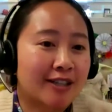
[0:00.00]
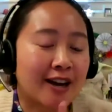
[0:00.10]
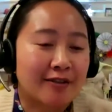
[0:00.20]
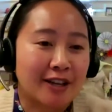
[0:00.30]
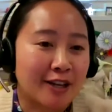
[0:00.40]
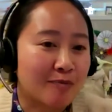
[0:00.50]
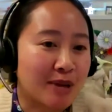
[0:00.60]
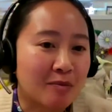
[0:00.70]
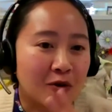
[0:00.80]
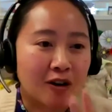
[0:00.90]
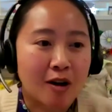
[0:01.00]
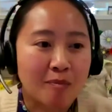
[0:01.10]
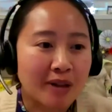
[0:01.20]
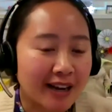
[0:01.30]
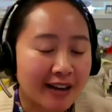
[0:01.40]
to dive in and be more
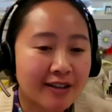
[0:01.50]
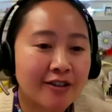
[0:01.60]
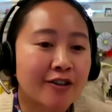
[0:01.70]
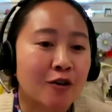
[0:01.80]
complex.